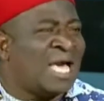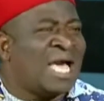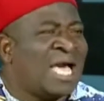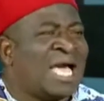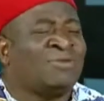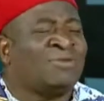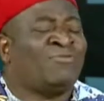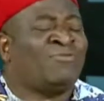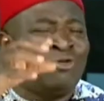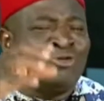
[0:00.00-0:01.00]
And for you
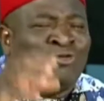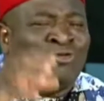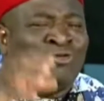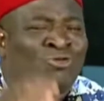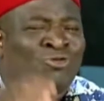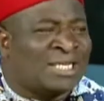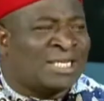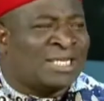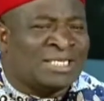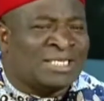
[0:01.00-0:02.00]
to do that,
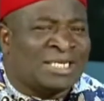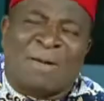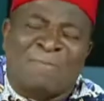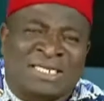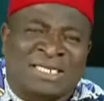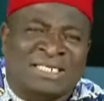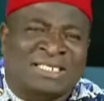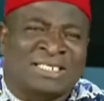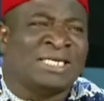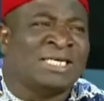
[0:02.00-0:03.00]
you need to
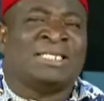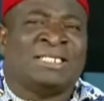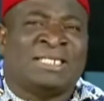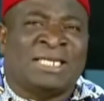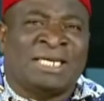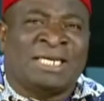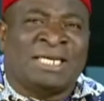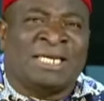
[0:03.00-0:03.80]
amend the